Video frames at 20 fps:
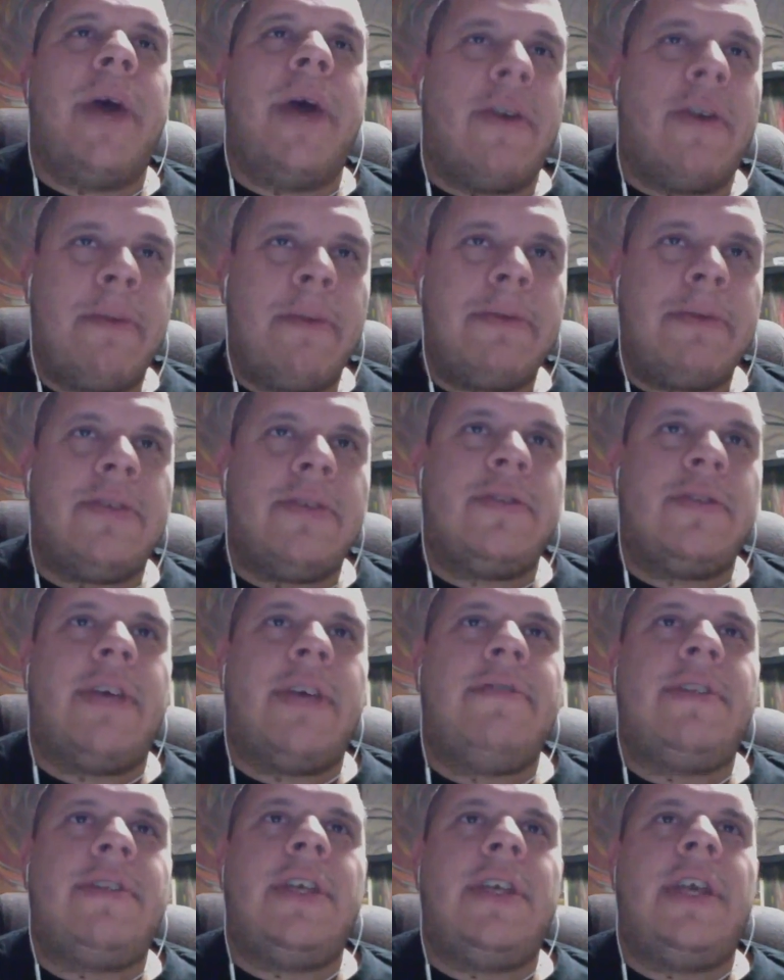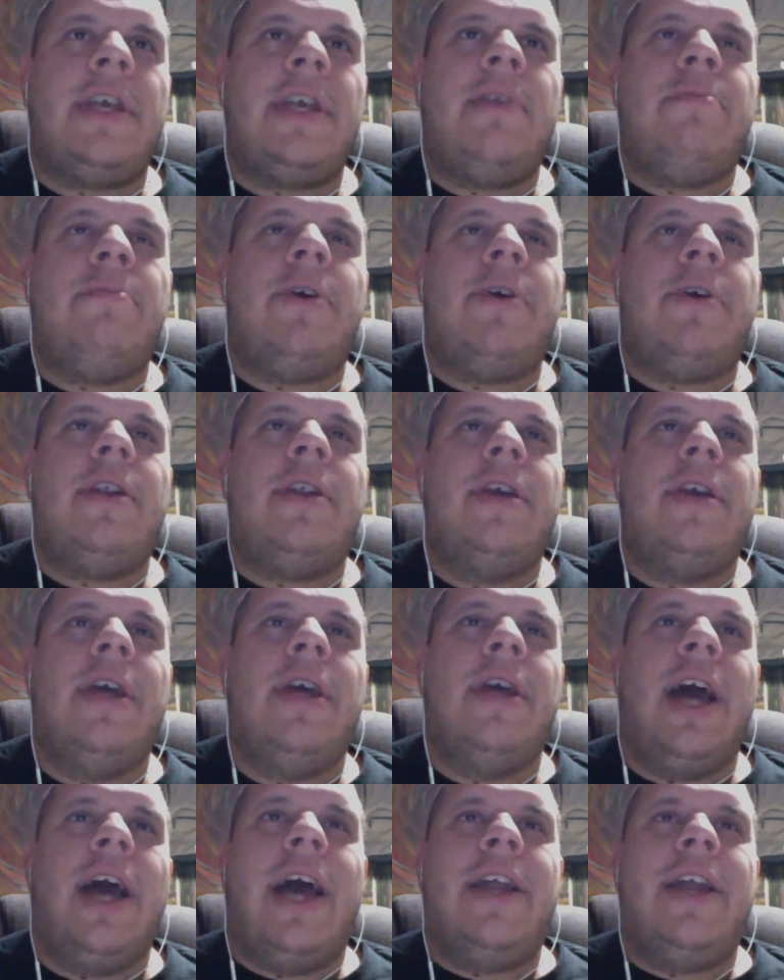episodes I've seen, but
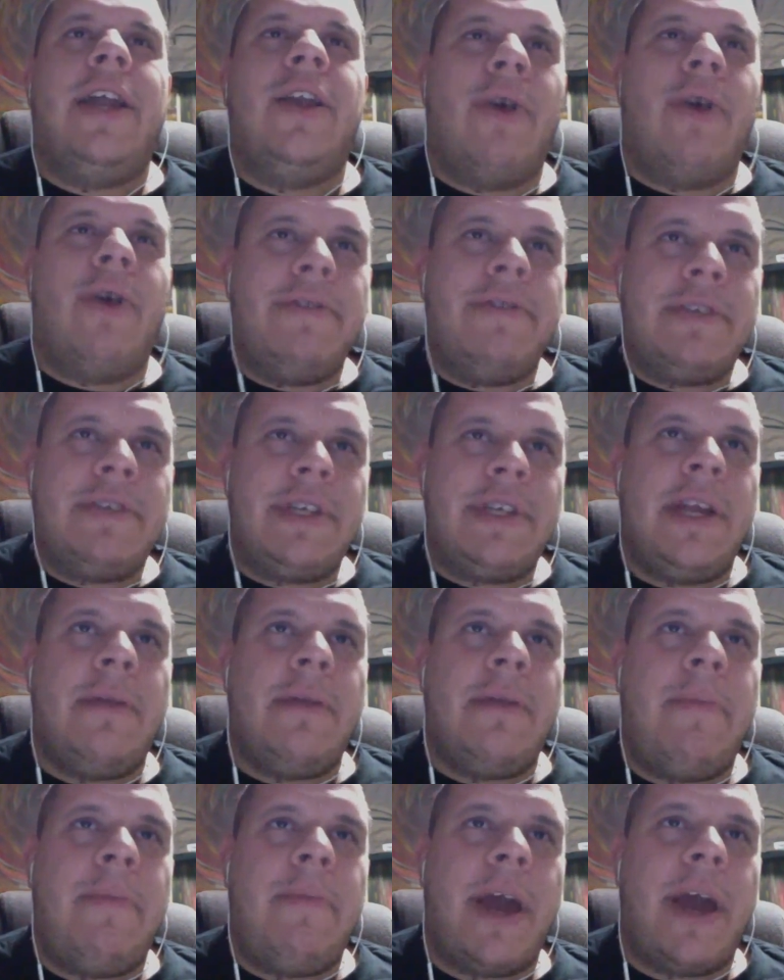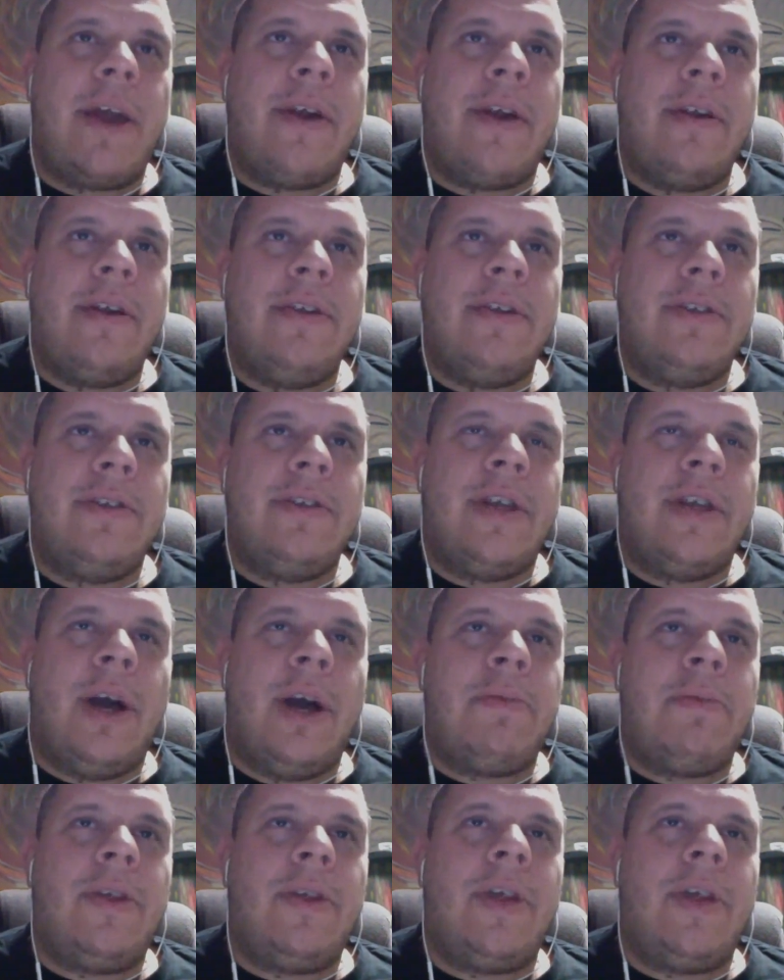I know I've seen a better
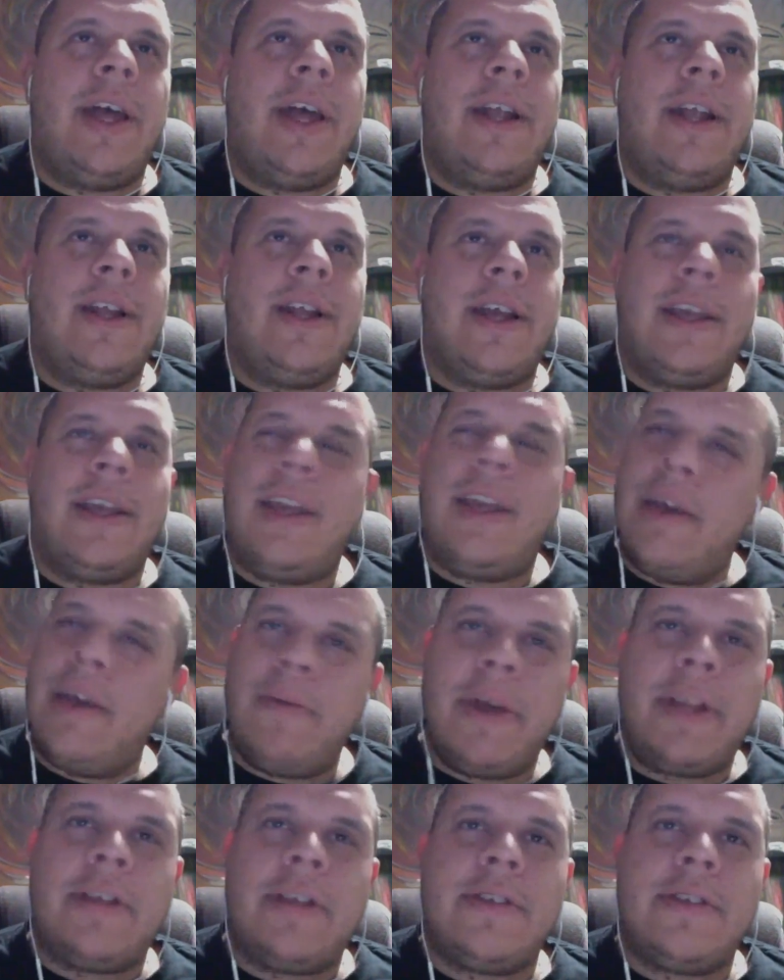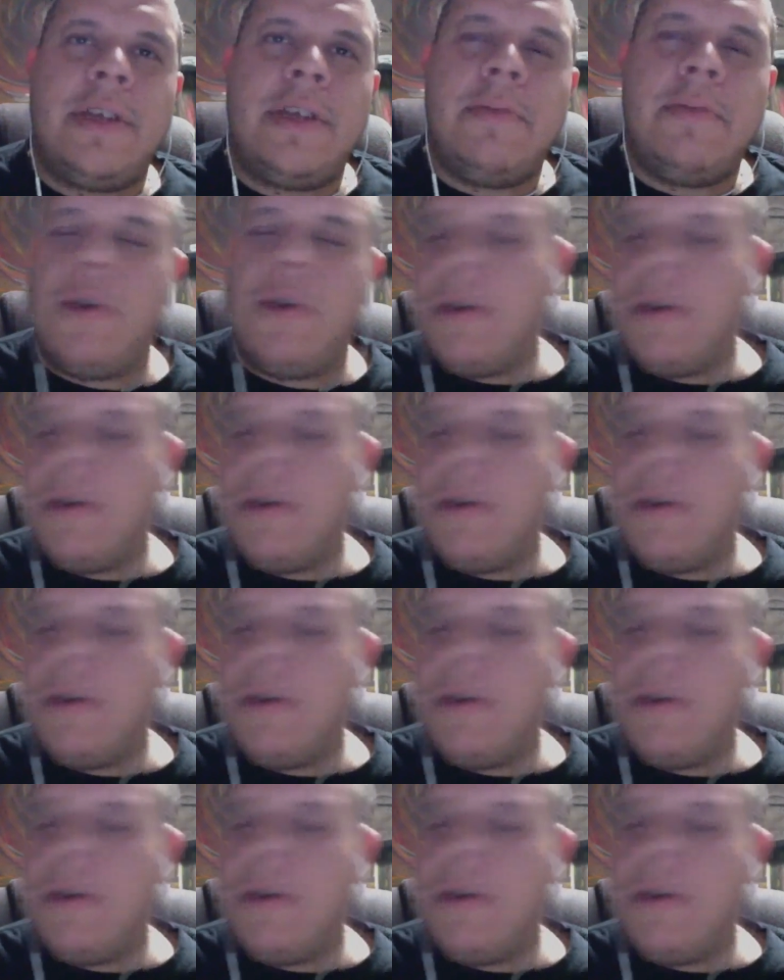couple, and I can't wait to see more.